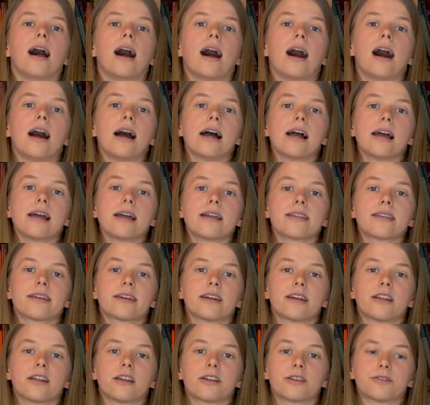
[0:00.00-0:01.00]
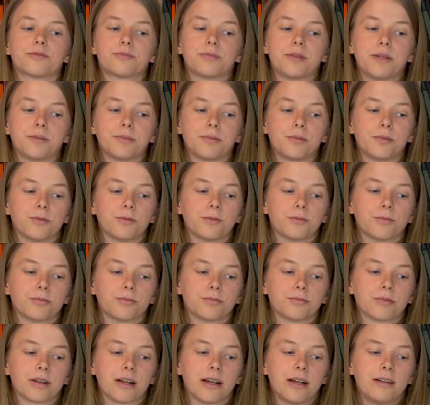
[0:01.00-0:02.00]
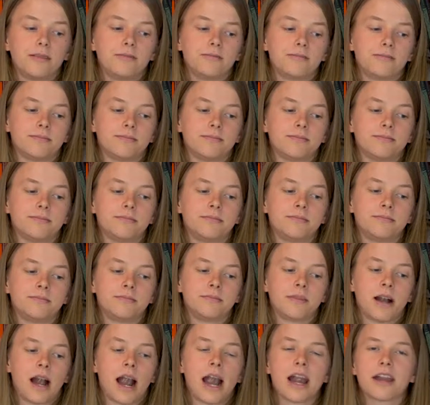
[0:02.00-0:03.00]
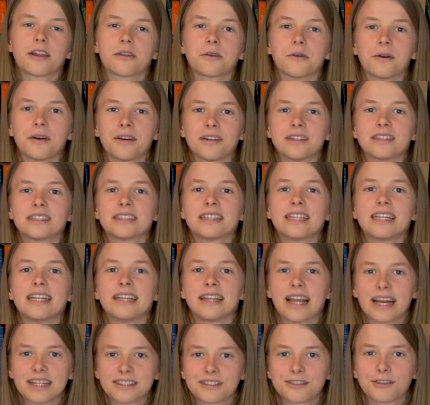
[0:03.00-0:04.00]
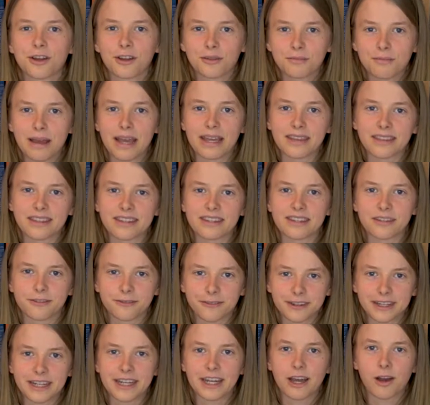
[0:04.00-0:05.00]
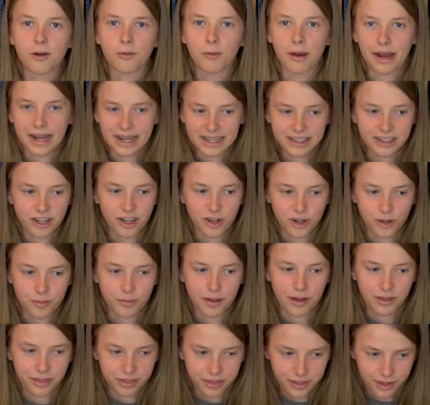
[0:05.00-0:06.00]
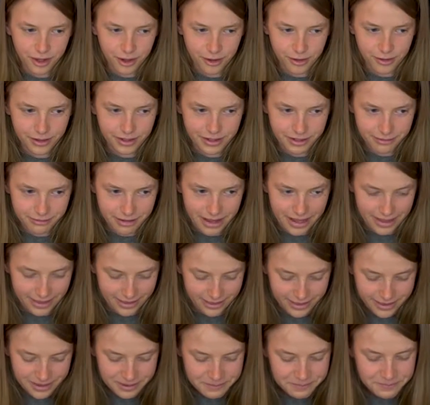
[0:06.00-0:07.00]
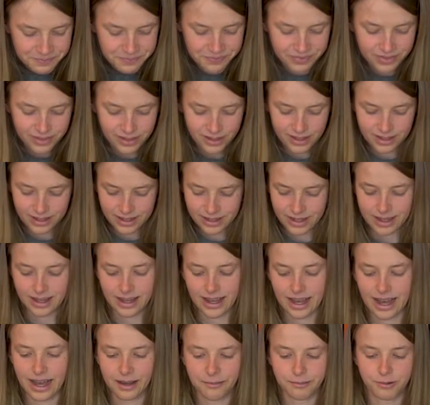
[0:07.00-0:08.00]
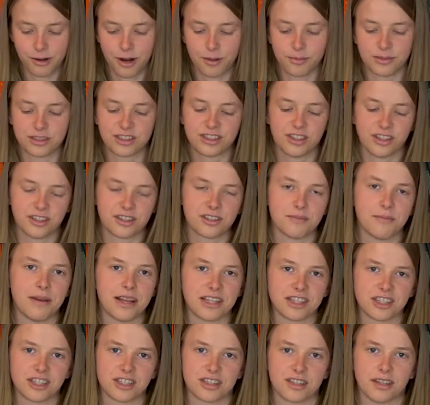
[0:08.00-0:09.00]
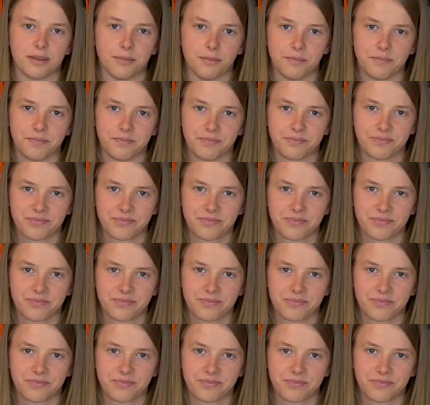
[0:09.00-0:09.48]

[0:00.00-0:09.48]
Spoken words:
I think a lot of people... honestly, let's not make this a video where I talk about the current events. I promise not to mention them.